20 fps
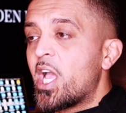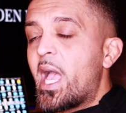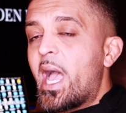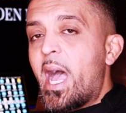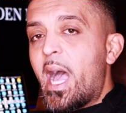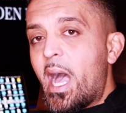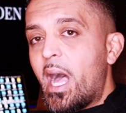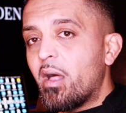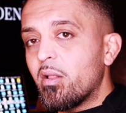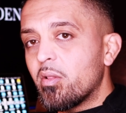
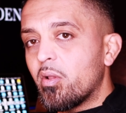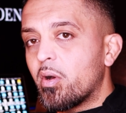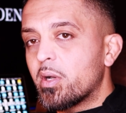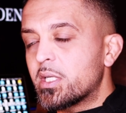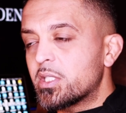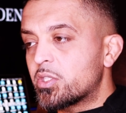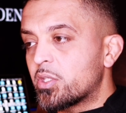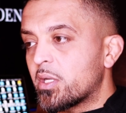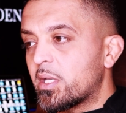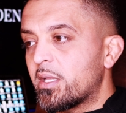how long
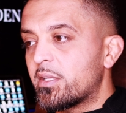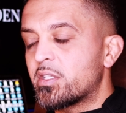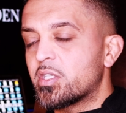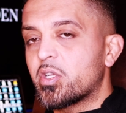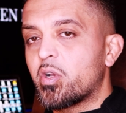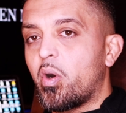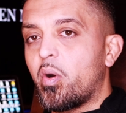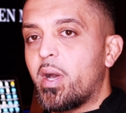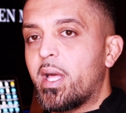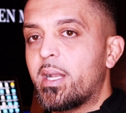it took it to
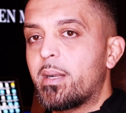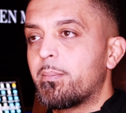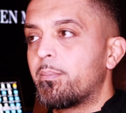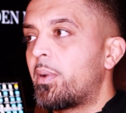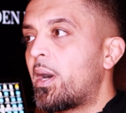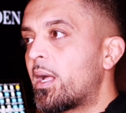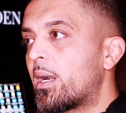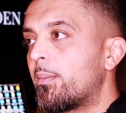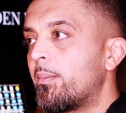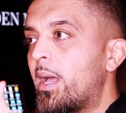go ahead and
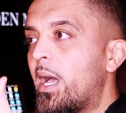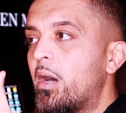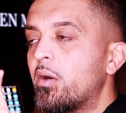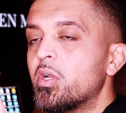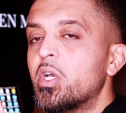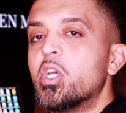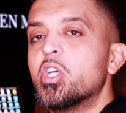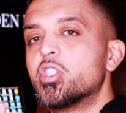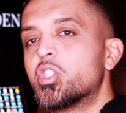bottom out,